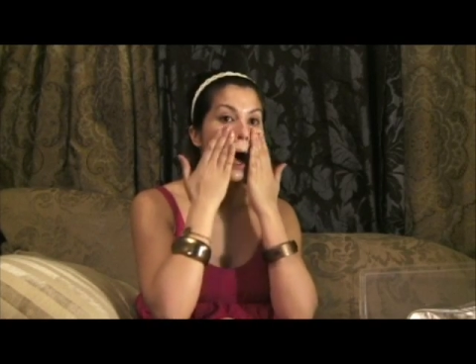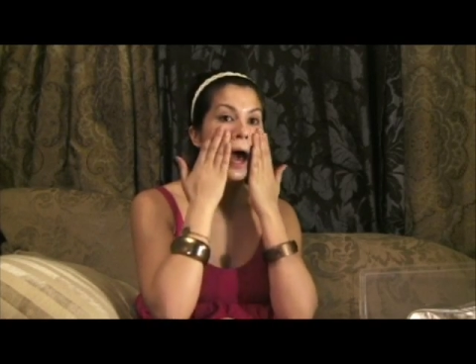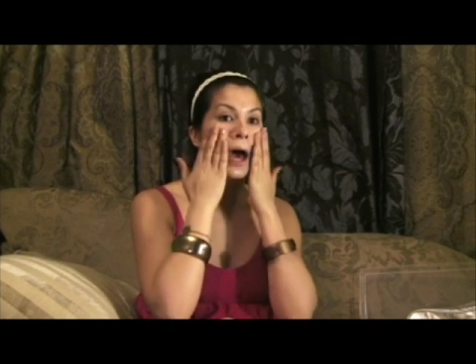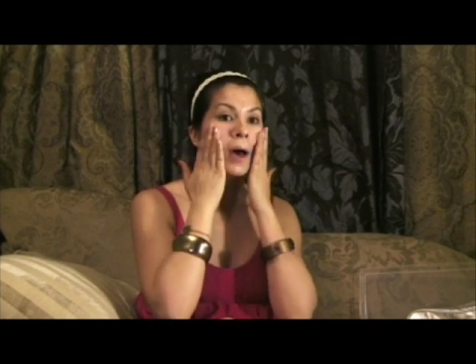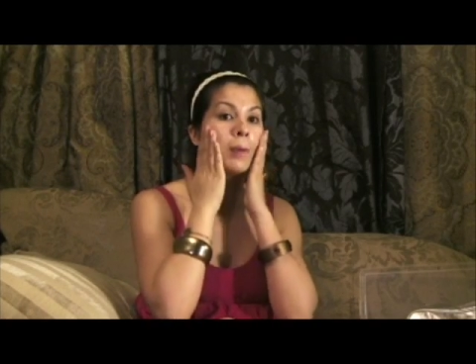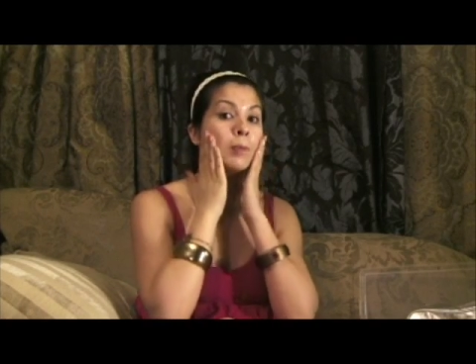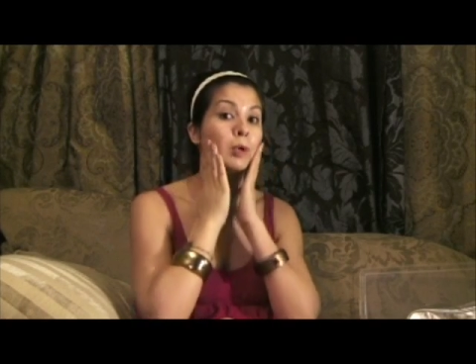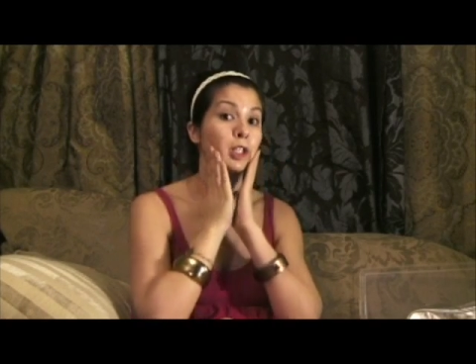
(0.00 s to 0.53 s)

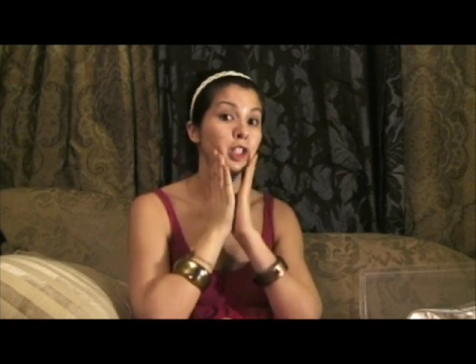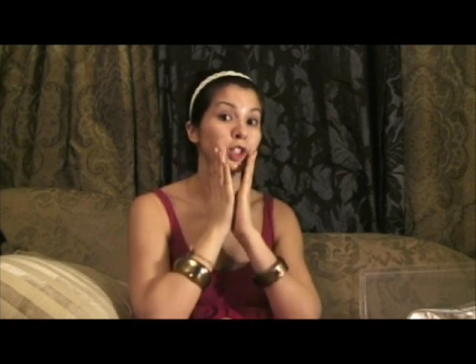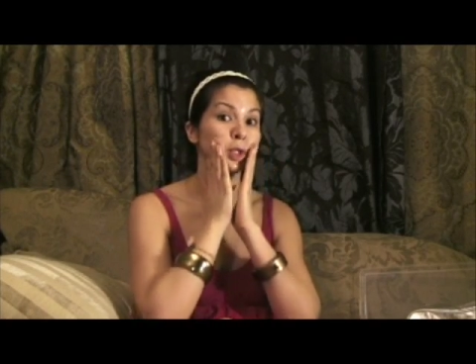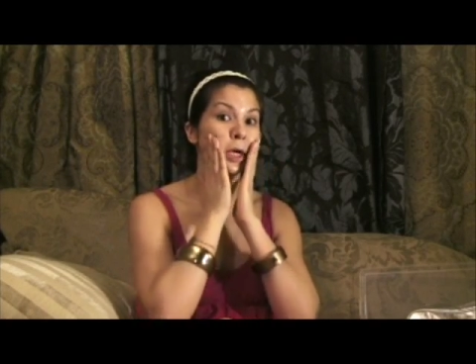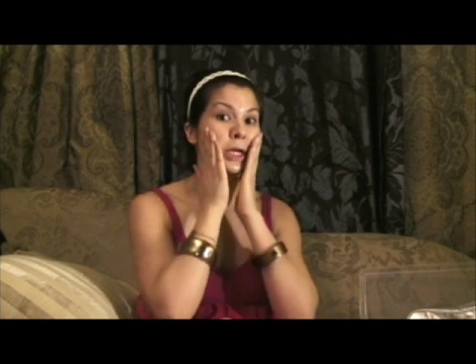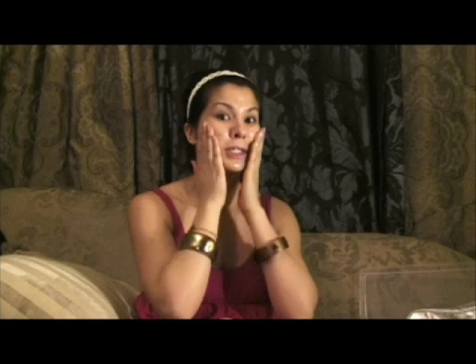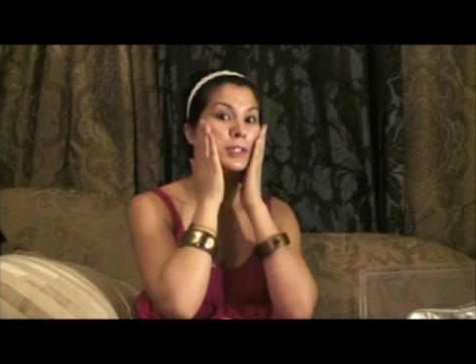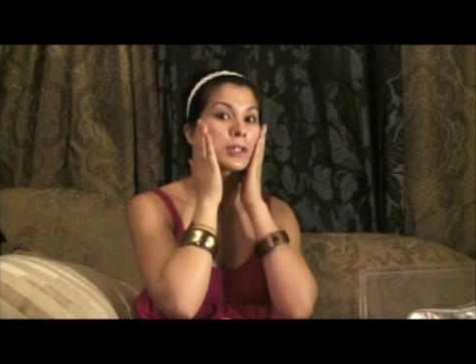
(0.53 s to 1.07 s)
a
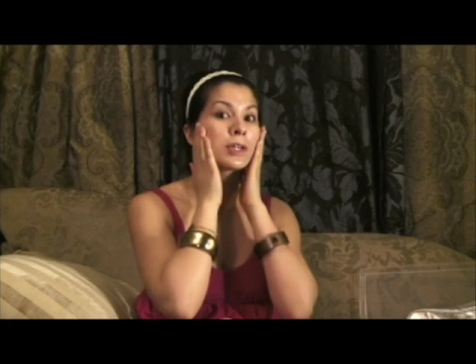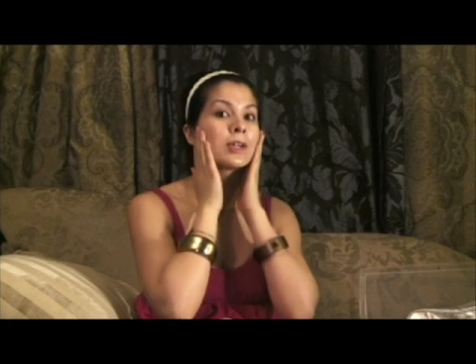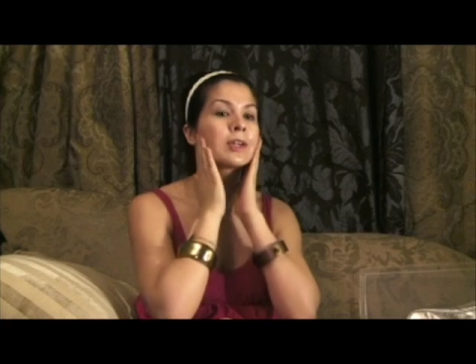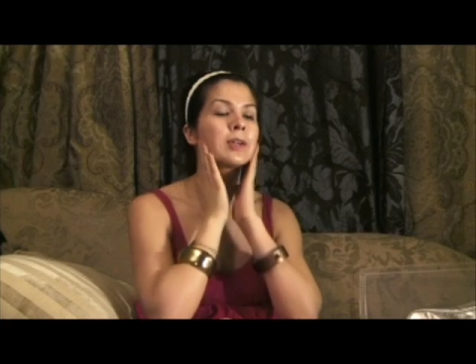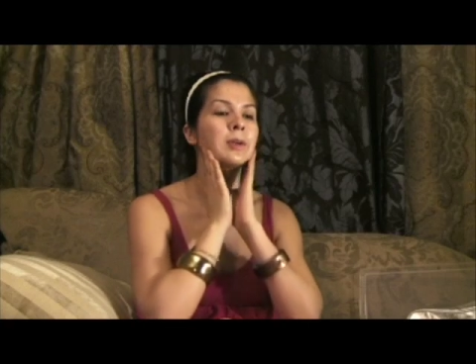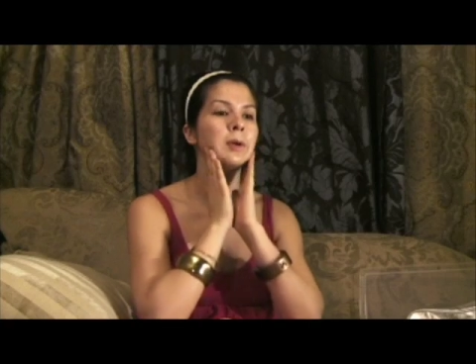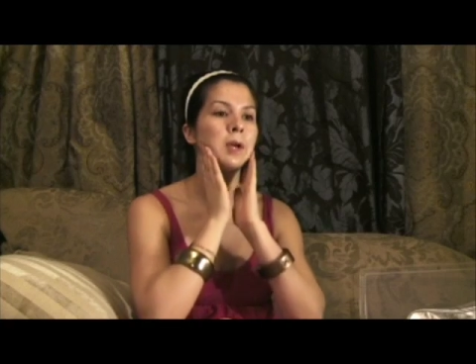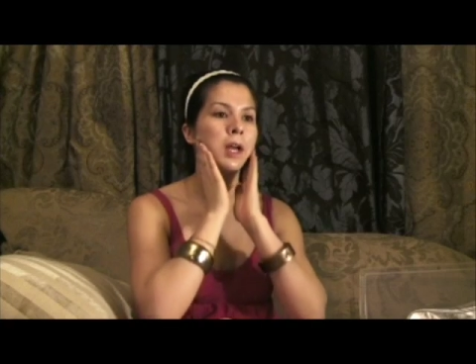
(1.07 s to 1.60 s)

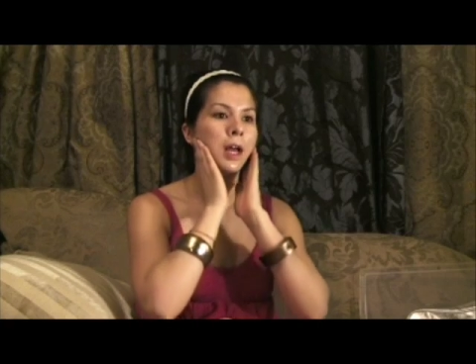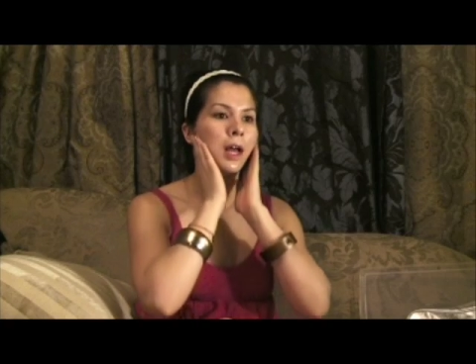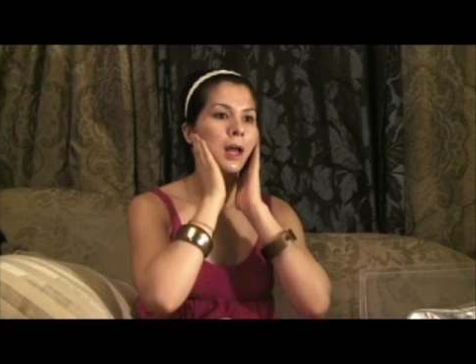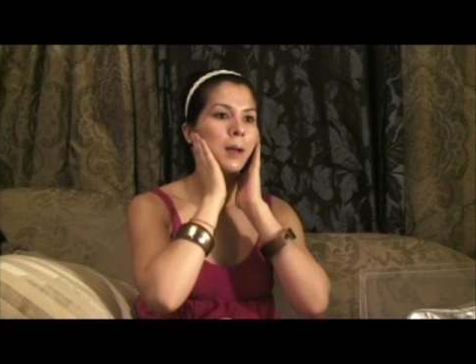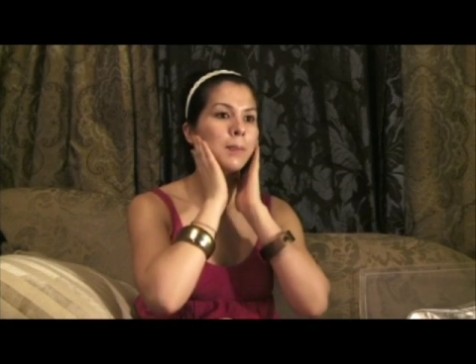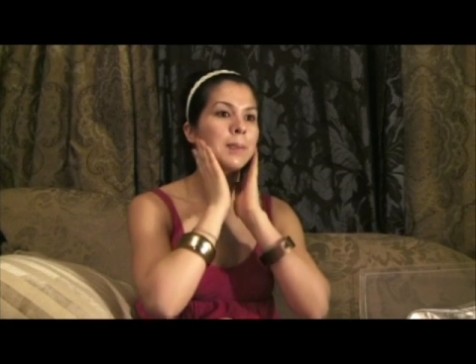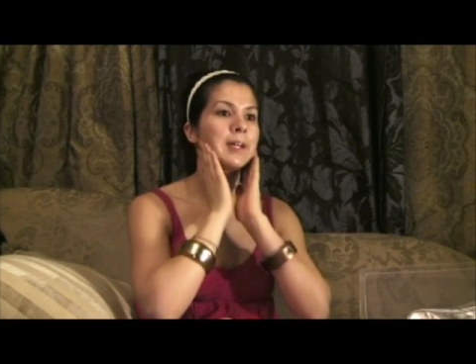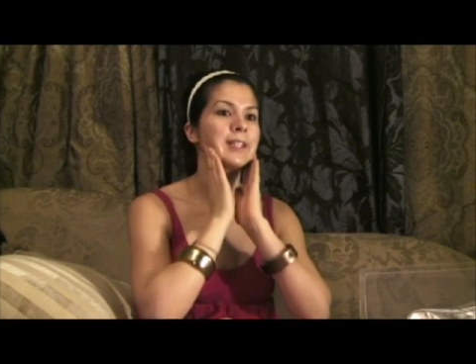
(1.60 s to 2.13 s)
moisturizer,
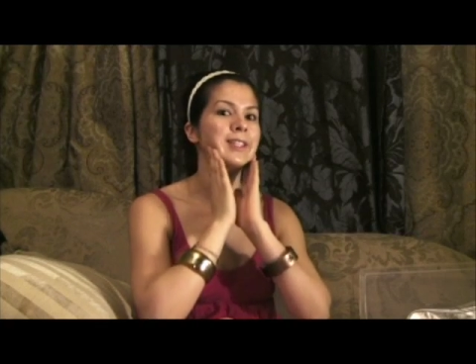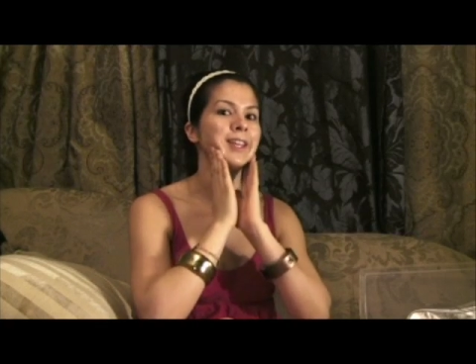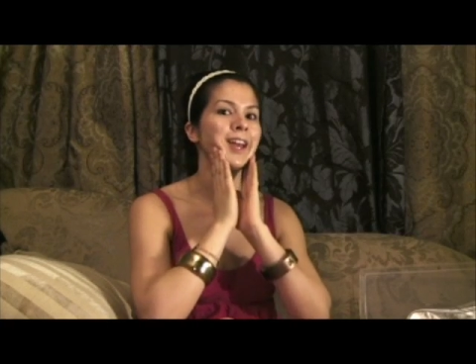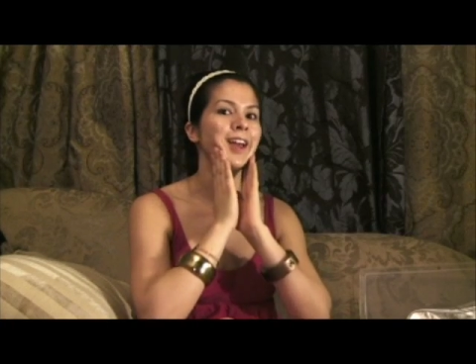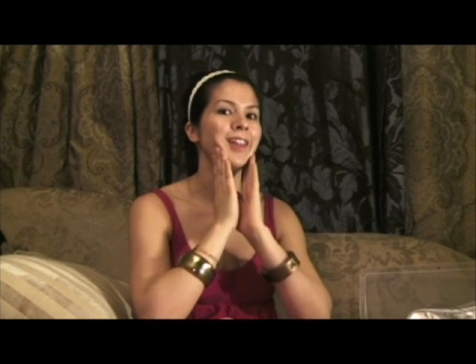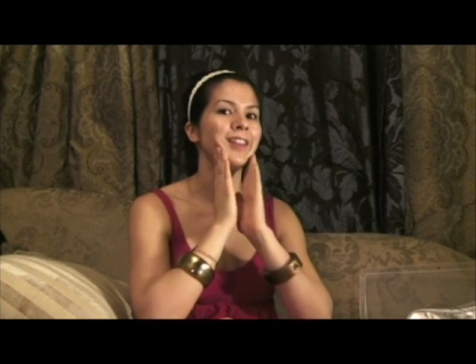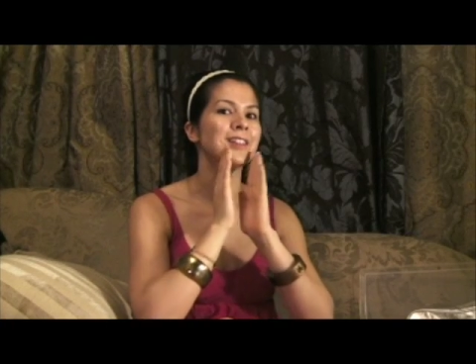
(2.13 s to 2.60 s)
but again,